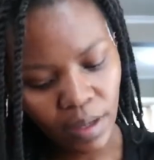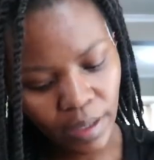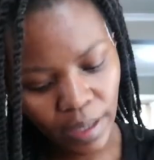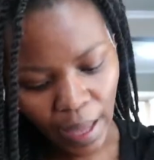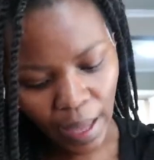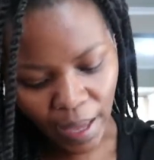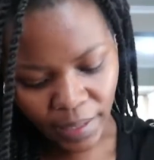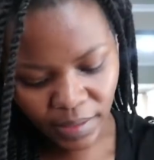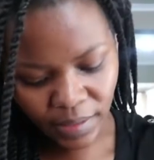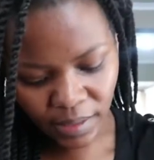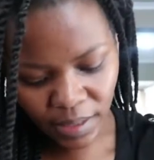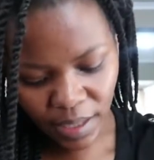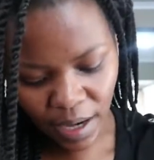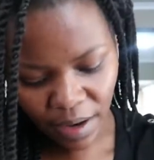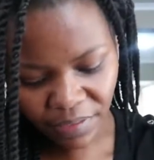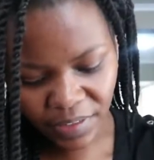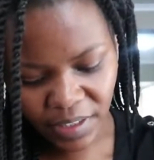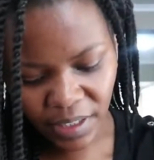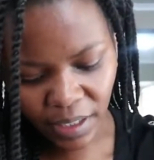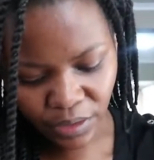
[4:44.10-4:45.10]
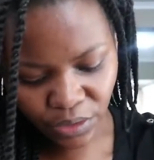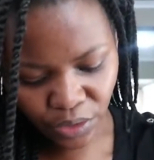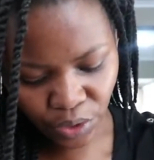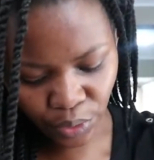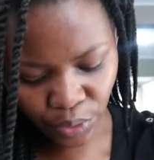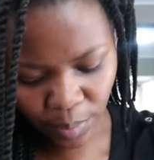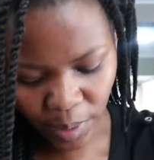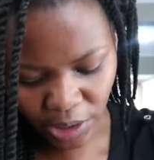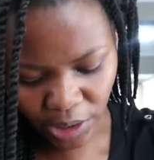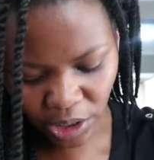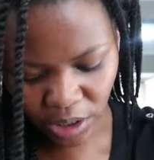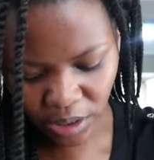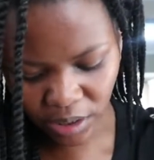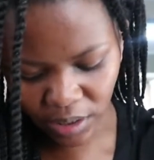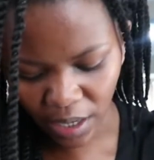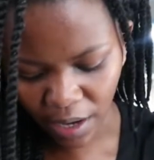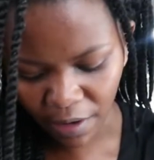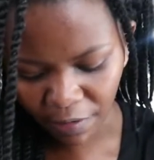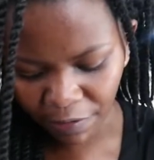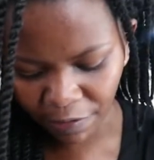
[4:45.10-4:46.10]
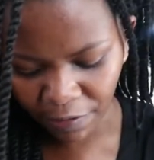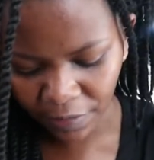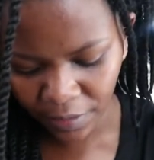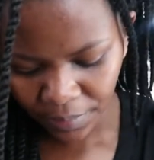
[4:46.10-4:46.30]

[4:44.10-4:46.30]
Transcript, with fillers: Okay, I didn't have to get too much stuff.